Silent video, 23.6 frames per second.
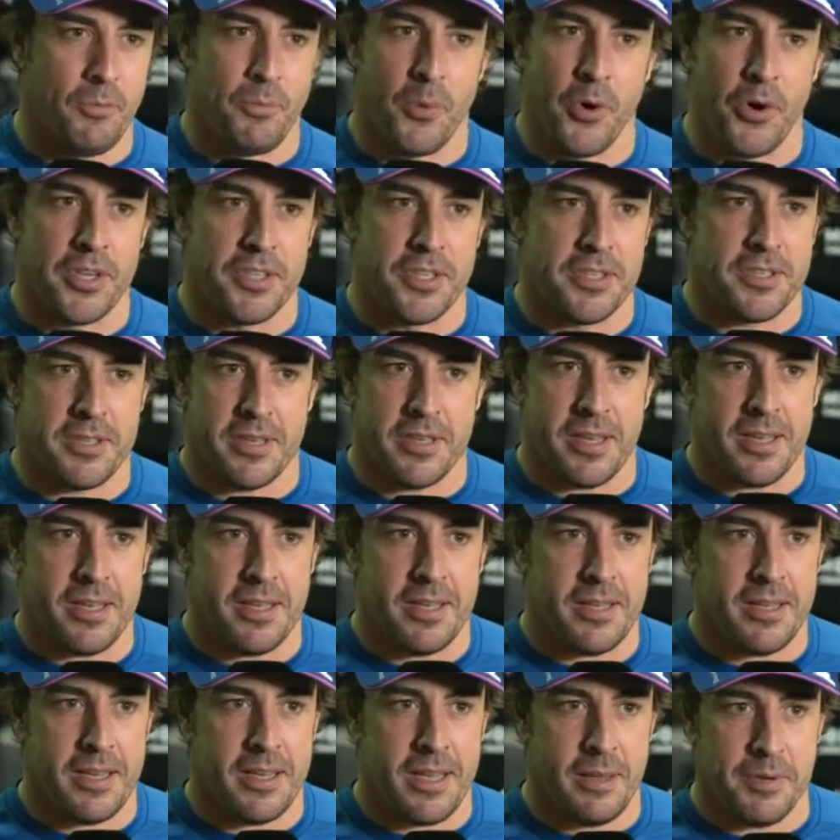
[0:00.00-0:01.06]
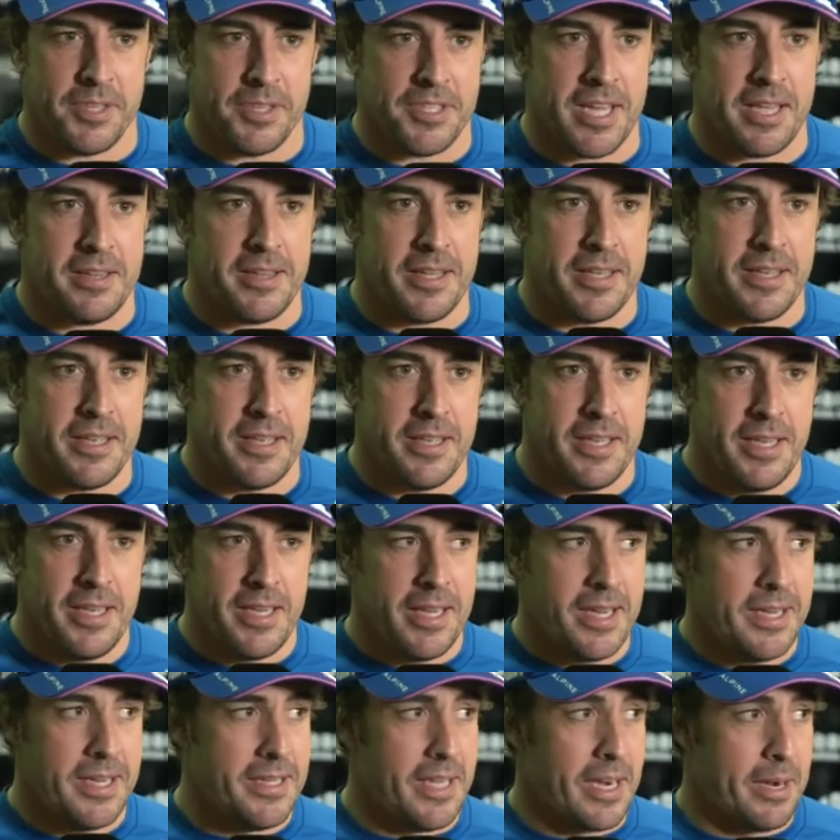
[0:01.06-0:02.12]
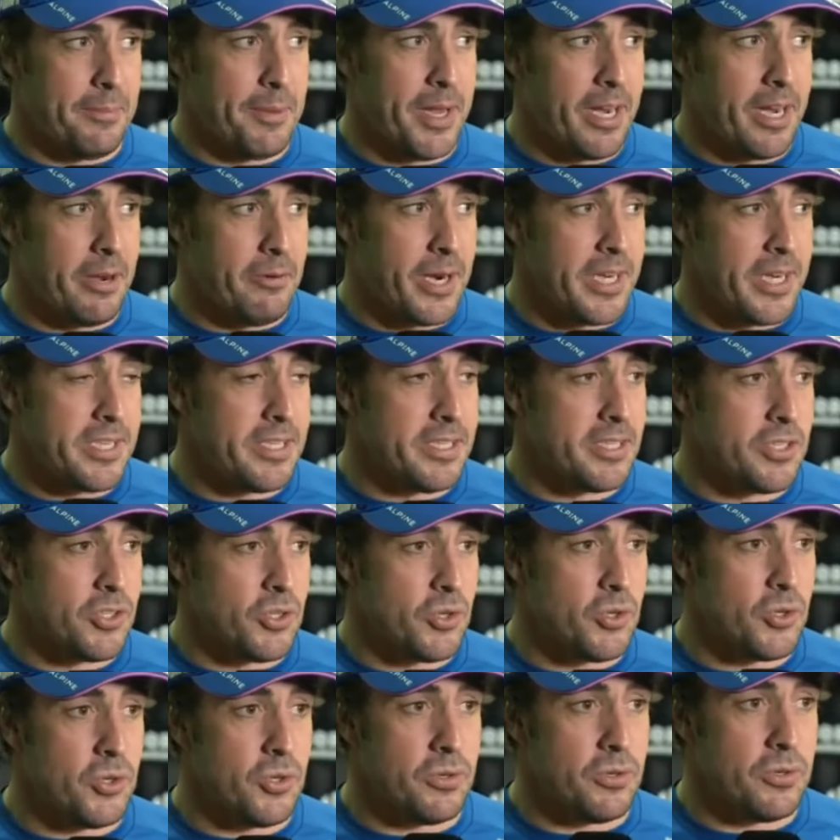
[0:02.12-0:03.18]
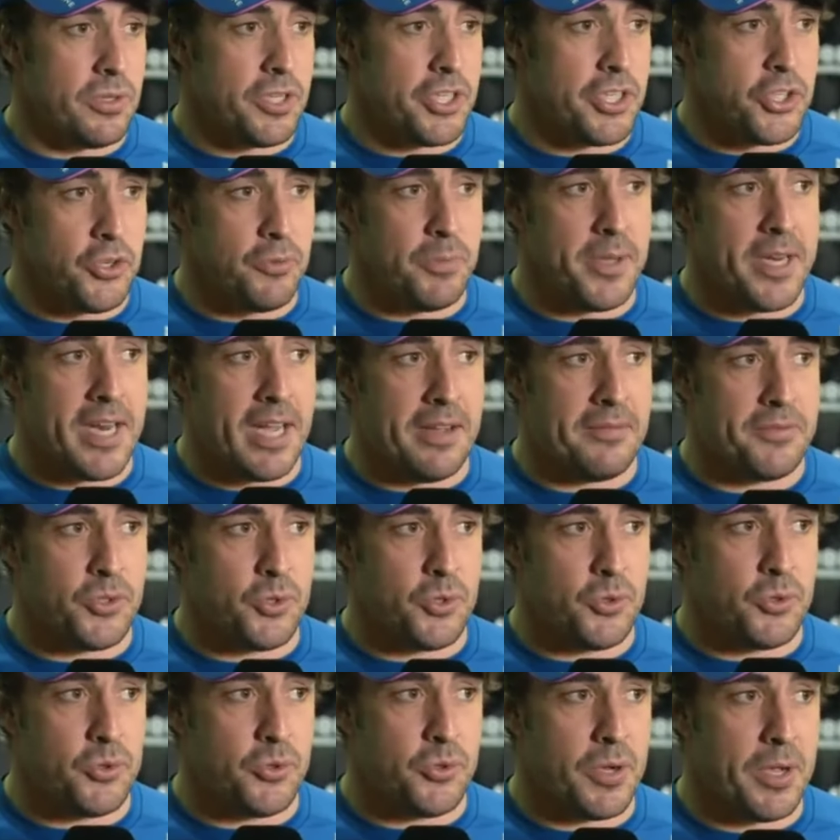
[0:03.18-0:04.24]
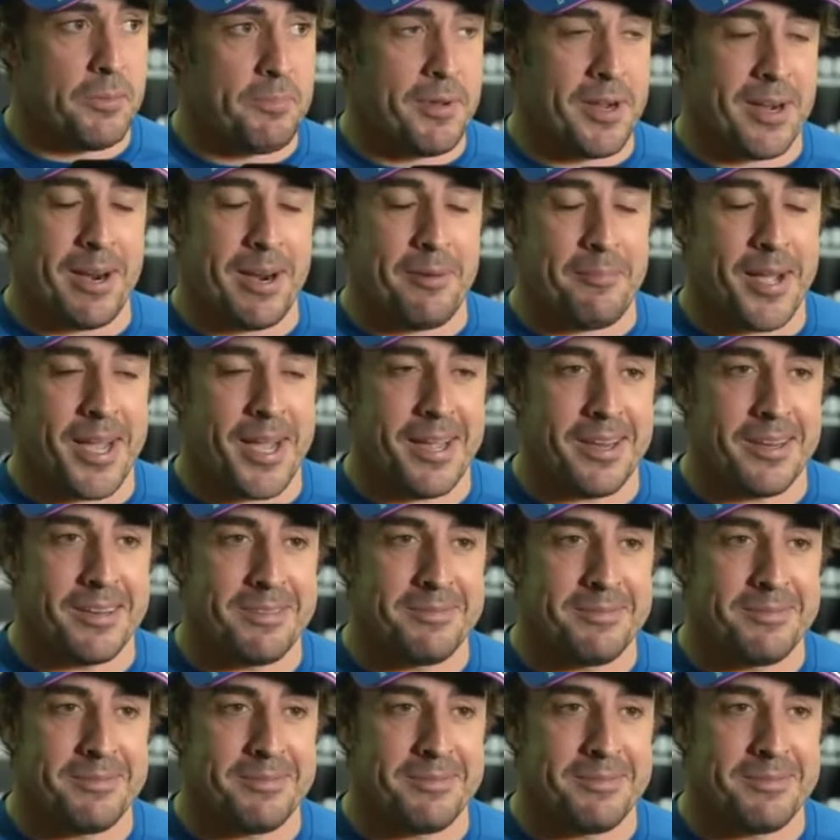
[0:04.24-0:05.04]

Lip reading: points every Sunday in the remaining races. So it should be enough to keep McLaren behind.